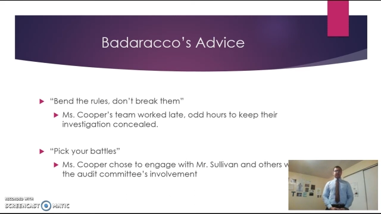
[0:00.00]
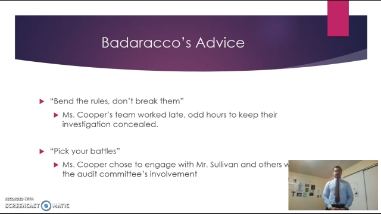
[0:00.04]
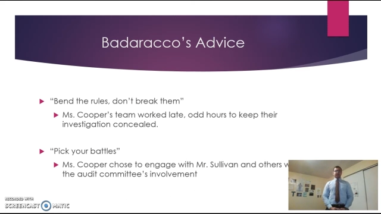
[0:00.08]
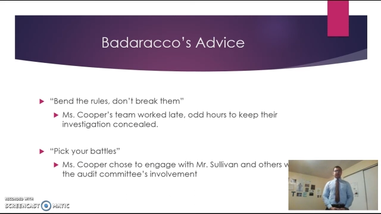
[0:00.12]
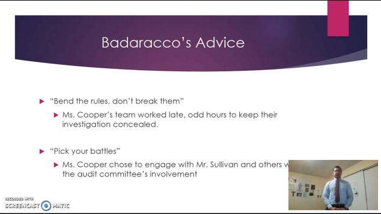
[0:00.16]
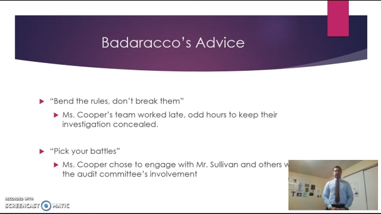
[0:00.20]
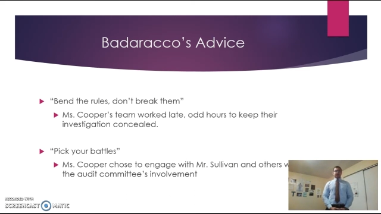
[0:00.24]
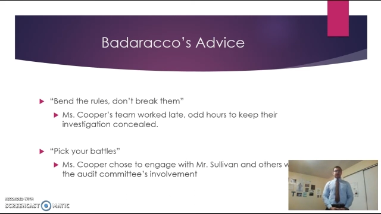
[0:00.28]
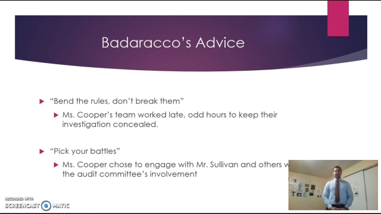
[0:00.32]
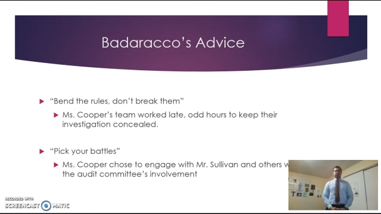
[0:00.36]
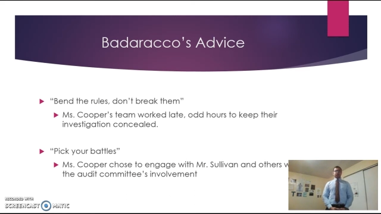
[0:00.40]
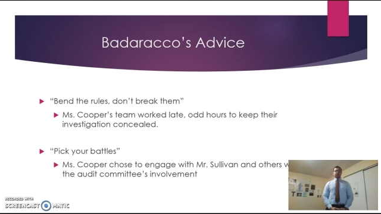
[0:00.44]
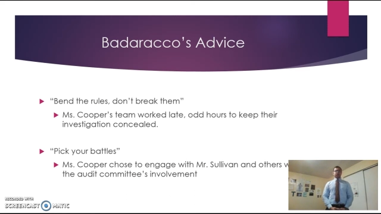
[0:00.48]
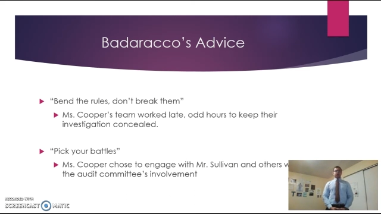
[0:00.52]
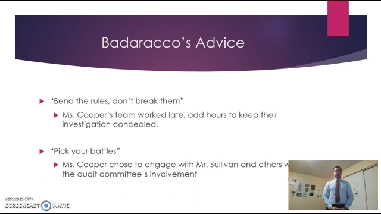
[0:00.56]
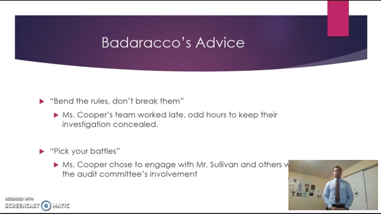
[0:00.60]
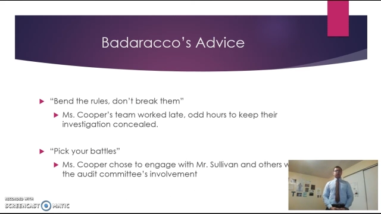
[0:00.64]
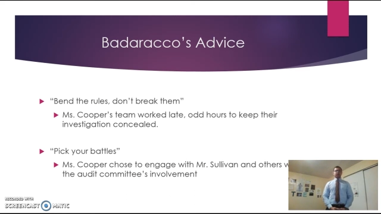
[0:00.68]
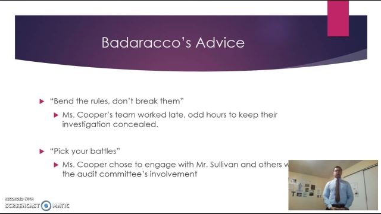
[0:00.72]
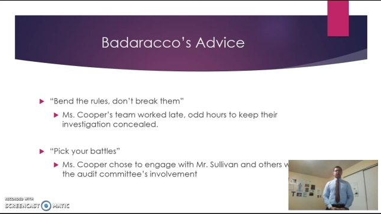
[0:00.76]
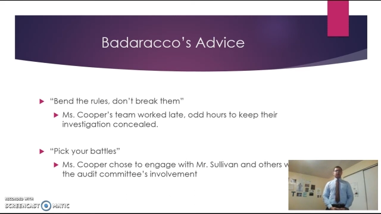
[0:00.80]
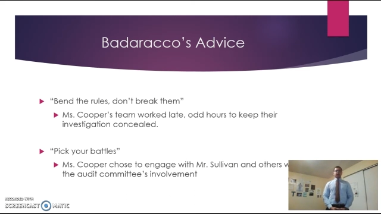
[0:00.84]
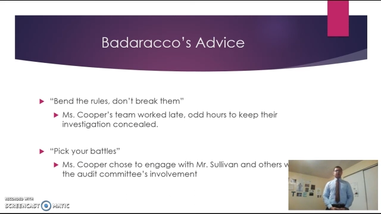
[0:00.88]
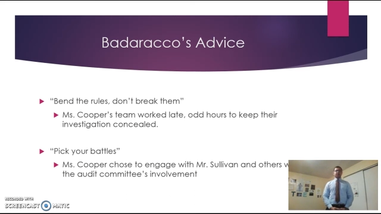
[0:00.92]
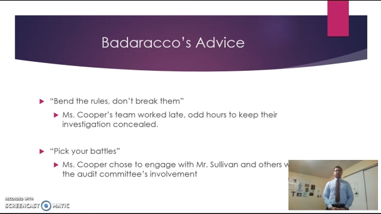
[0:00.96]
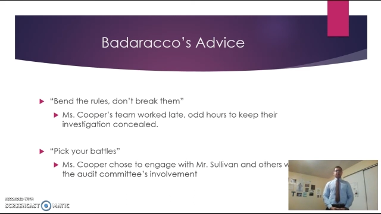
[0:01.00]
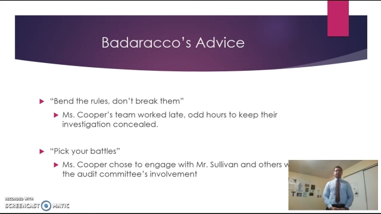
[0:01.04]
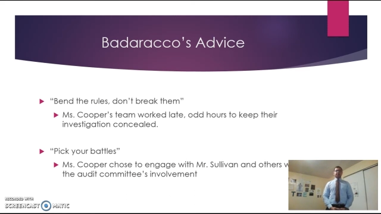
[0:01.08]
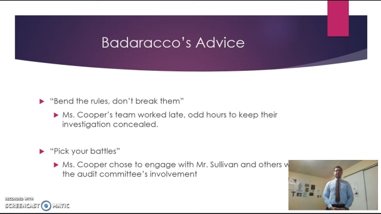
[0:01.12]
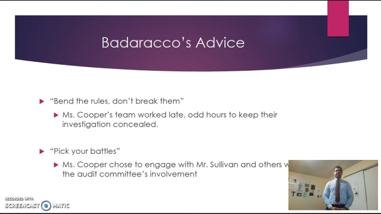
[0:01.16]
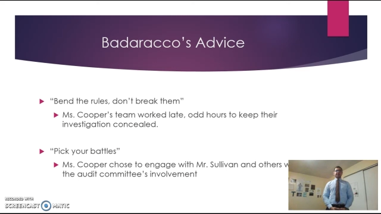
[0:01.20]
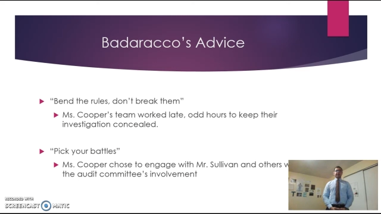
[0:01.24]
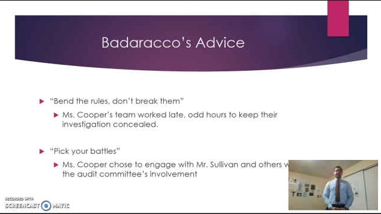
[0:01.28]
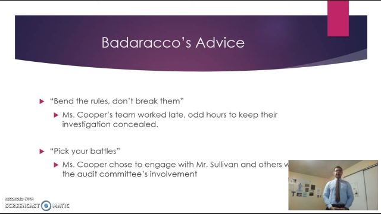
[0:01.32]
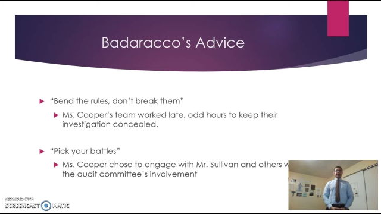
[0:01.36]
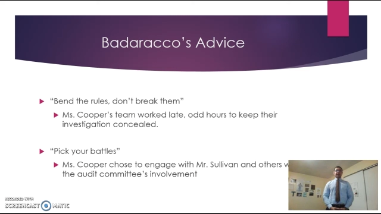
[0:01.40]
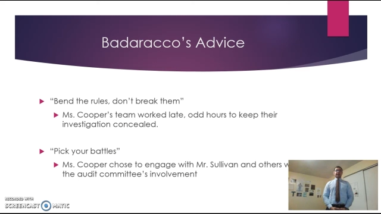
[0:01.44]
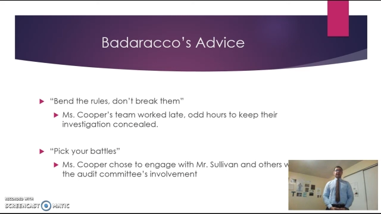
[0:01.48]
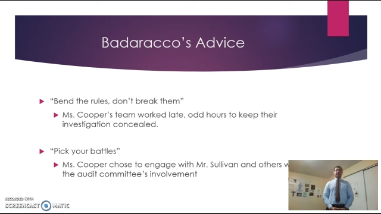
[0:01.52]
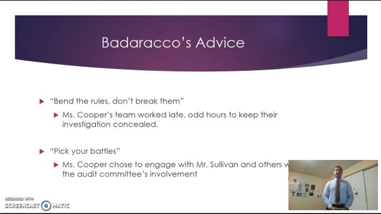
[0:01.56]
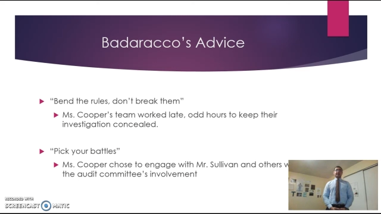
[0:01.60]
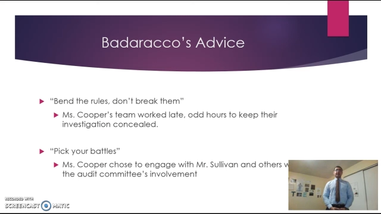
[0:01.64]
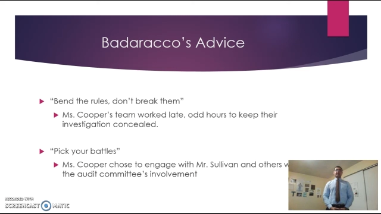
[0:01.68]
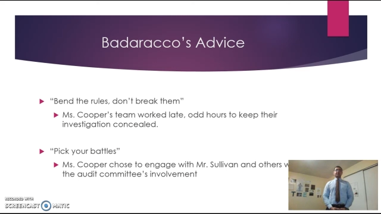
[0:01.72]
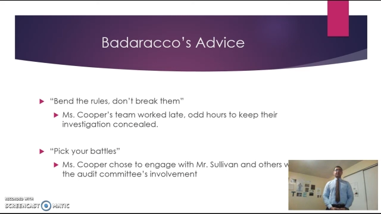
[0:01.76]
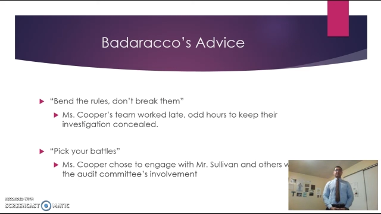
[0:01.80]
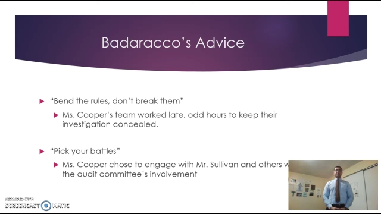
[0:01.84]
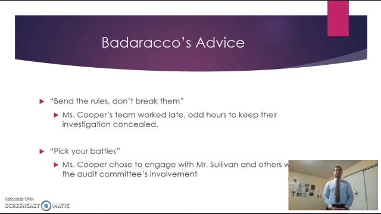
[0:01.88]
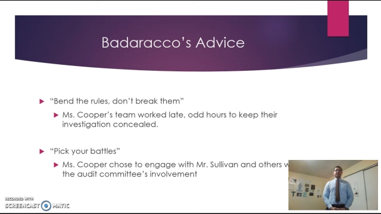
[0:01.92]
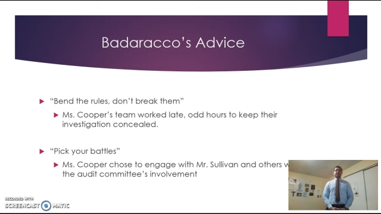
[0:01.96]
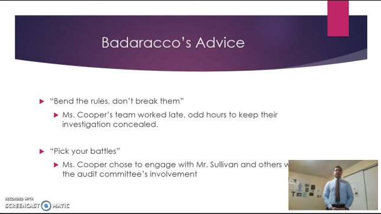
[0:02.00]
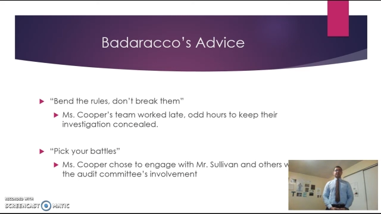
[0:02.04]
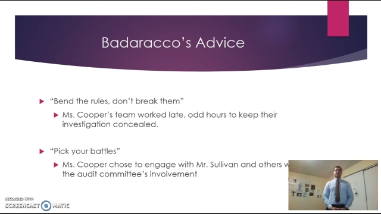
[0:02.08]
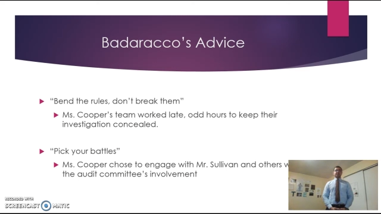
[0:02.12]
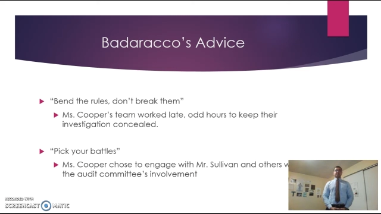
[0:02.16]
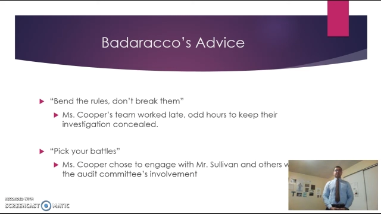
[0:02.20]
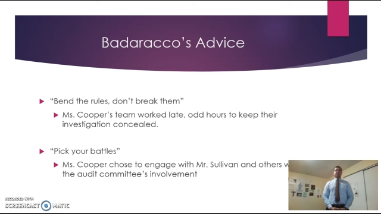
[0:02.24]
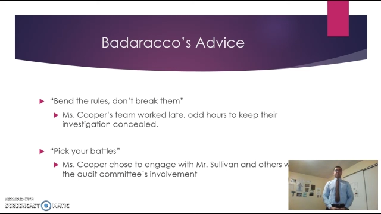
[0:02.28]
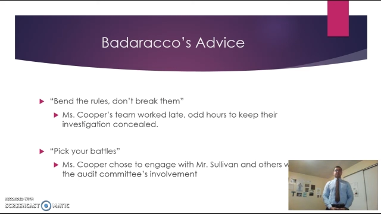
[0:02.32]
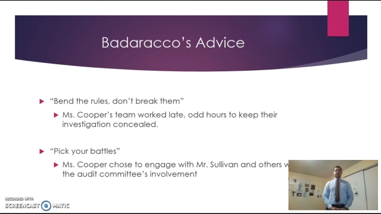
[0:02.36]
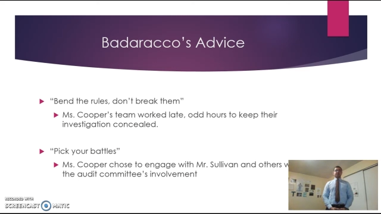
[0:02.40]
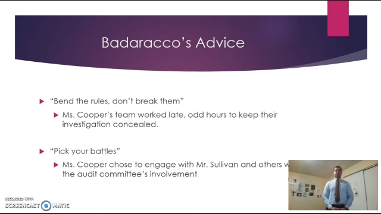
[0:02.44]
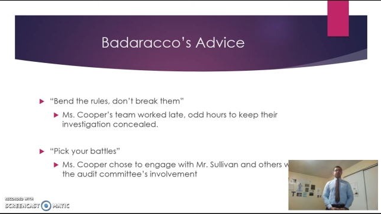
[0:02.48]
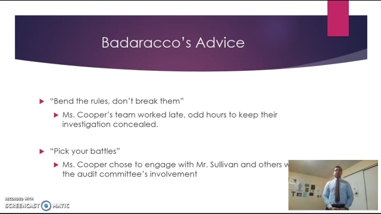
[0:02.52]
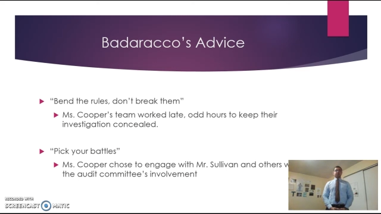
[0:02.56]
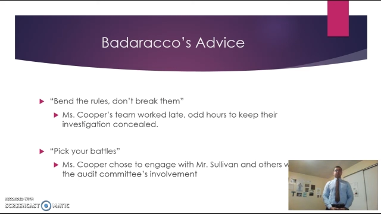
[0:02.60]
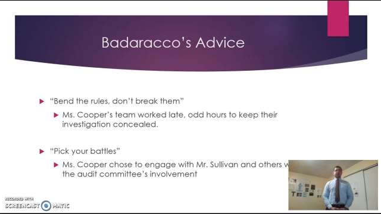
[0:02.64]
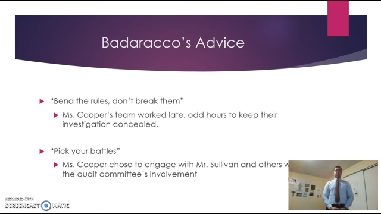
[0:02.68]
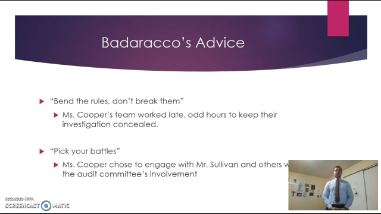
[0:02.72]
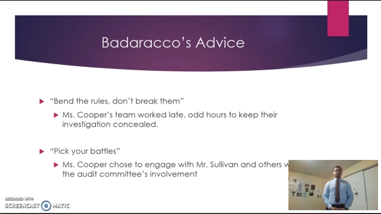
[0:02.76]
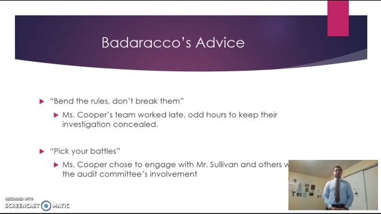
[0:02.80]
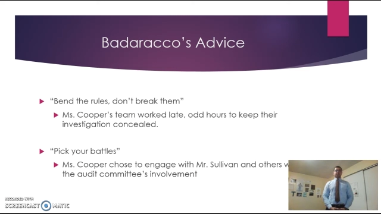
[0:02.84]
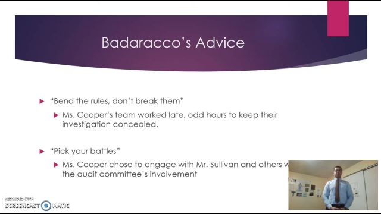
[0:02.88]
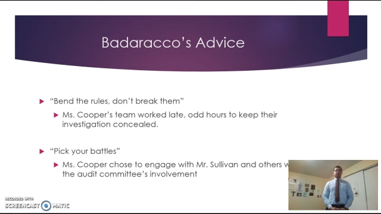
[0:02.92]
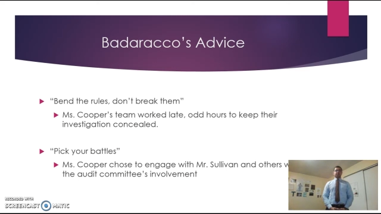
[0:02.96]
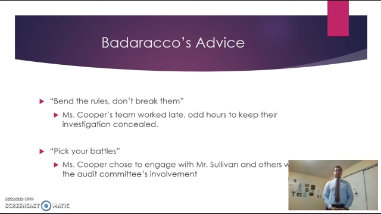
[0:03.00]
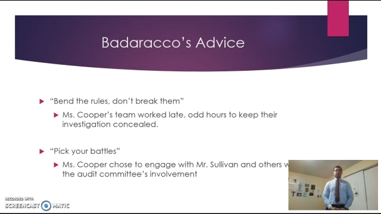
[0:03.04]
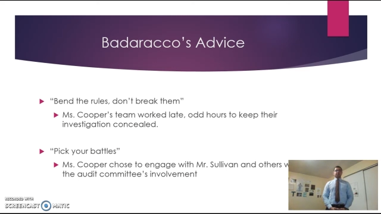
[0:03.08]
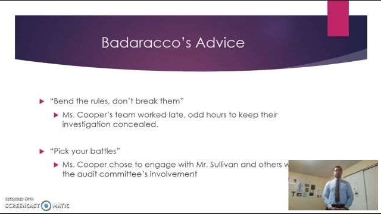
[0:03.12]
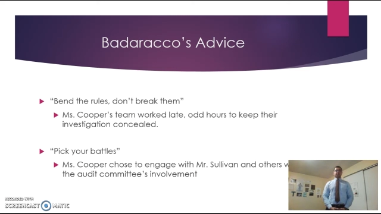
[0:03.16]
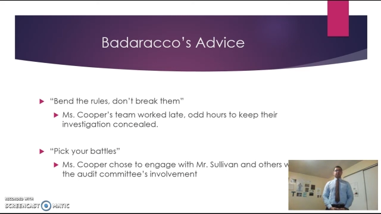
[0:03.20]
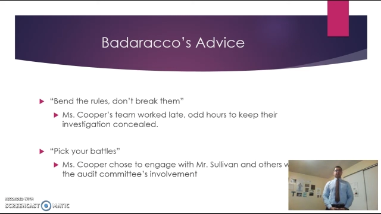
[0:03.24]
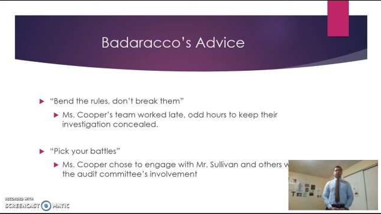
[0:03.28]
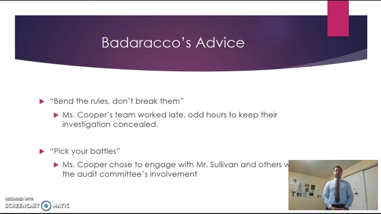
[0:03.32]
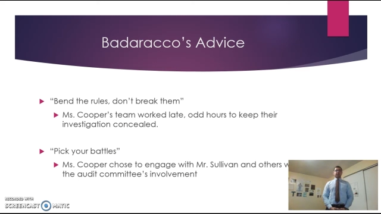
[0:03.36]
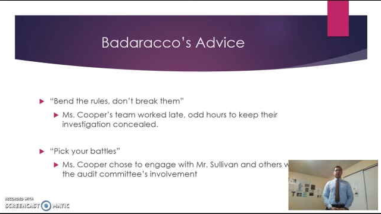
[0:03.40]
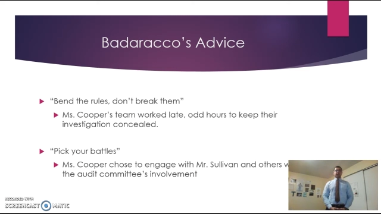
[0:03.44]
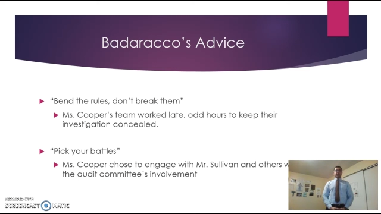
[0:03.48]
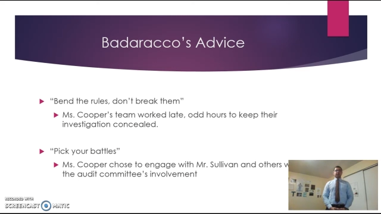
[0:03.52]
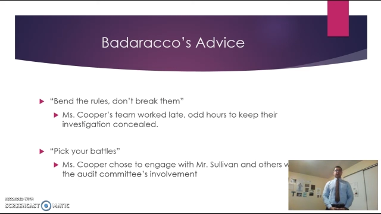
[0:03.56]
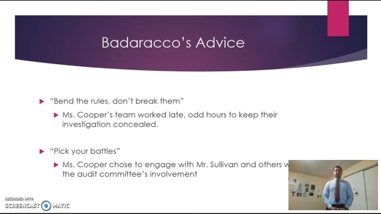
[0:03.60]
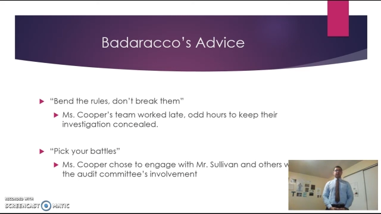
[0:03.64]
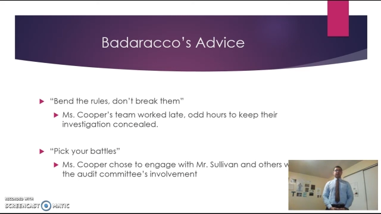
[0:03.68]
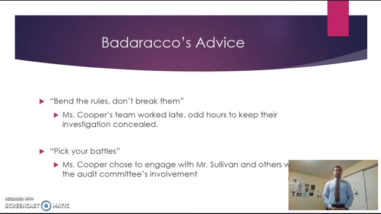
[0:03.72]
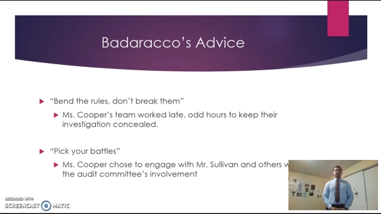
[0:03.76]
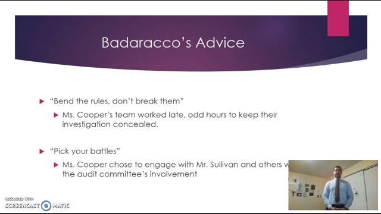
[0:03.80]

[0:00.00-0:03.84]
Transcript: Nobody's mouth can be seen.